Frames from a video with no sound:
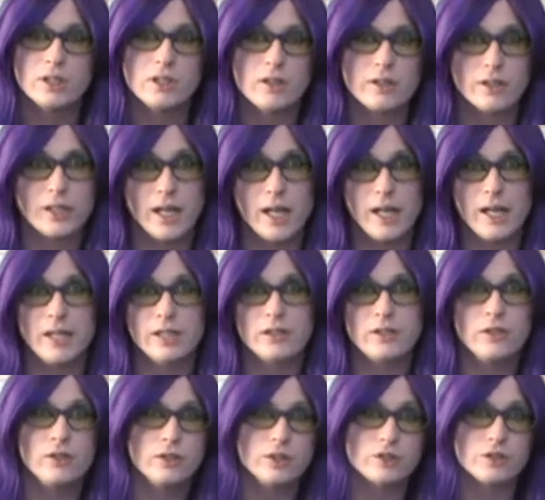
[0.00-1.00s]
you're
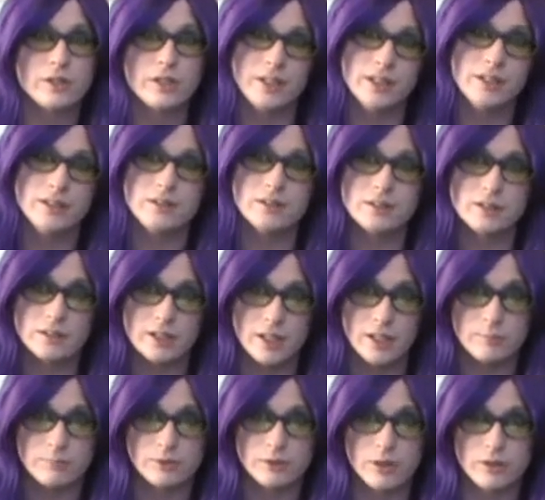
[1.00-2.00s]
getting nutrients
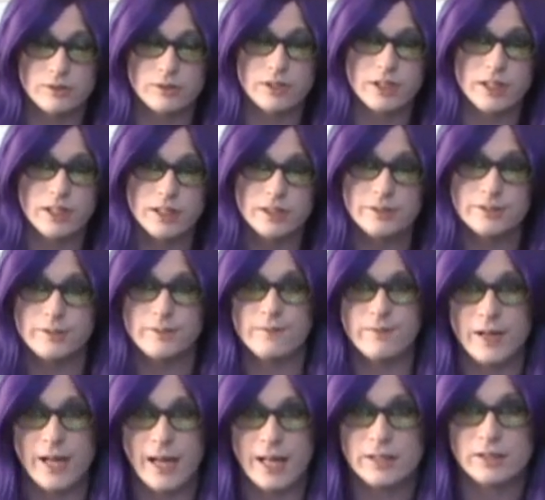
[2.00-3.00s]
and proteins and
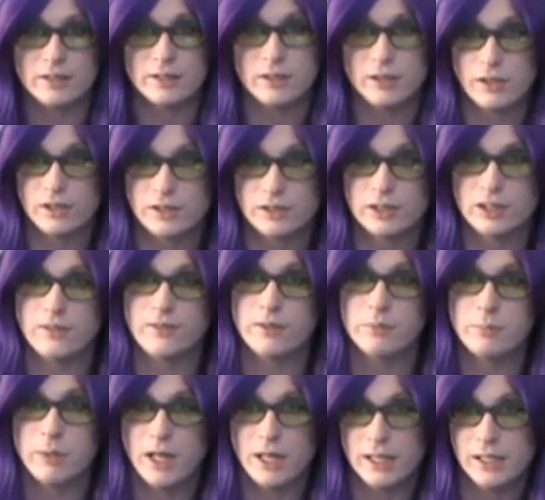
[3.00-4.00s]
fats and all the stuff
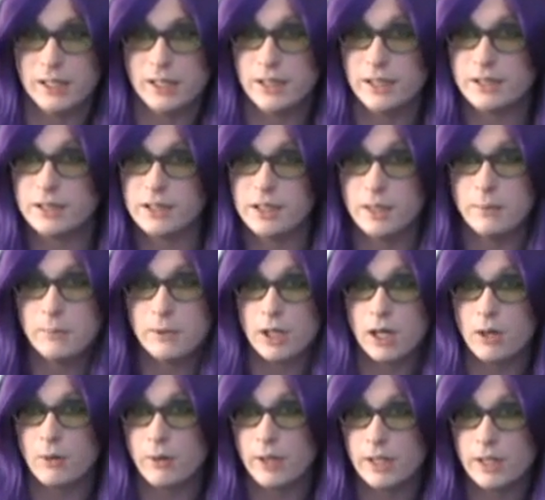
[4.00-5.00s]
your body needs to keep
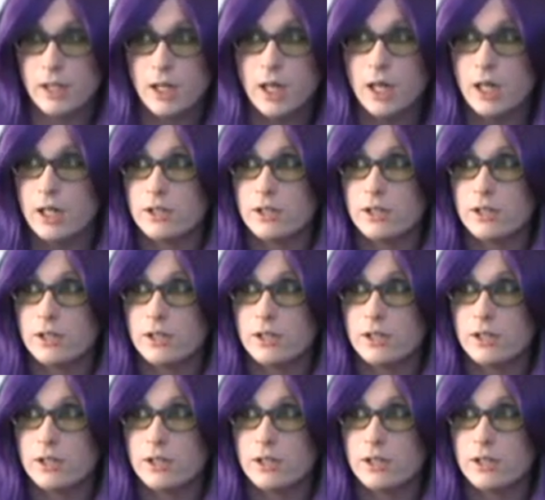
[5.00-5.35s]
going.